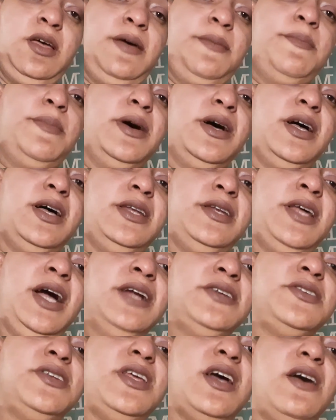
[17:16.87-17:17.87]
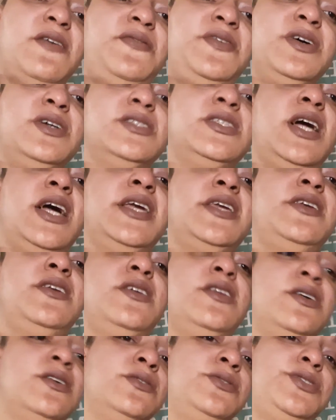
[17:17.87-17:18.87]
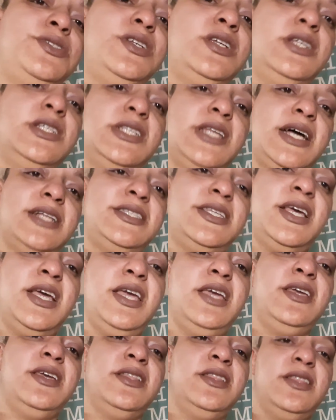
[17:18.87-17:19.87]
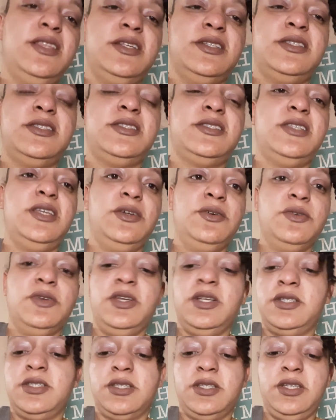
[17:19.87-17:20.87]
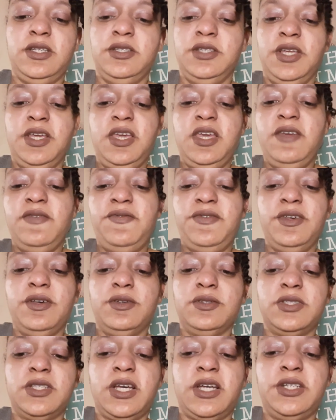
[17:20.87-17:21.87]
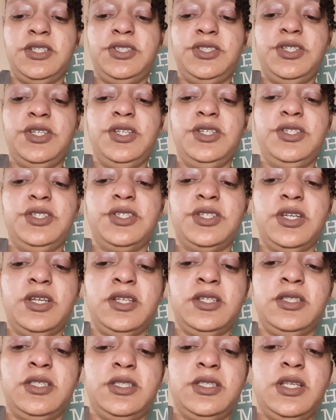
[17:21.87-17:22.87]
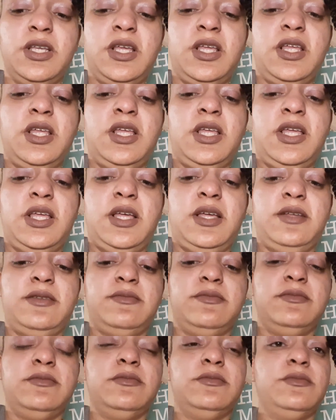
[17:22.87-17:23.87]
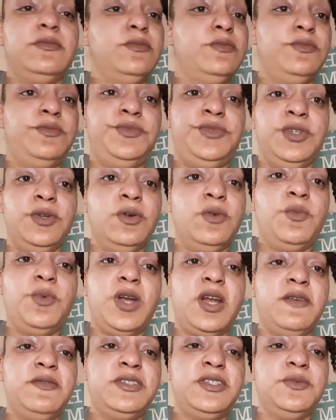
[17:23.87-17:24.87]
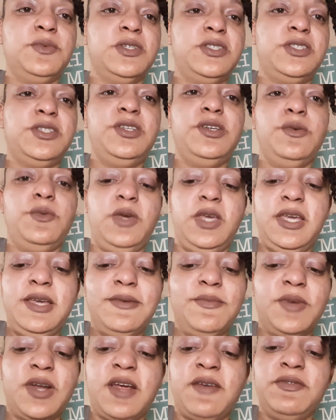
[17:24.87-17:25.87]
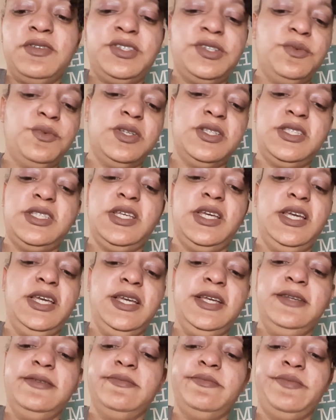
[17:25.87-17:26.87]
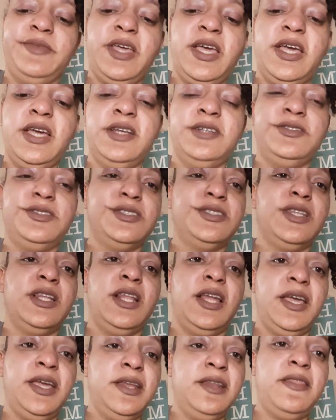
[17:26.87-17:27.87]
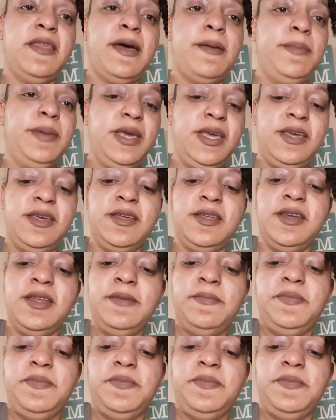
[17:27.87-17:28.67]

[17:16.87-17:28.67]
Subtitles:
But Dr. Now feels like, she's not taking this seriously. He feels like she's just doing whatever she wants to do, eating whatever she wants to eat, and just laying in that bed.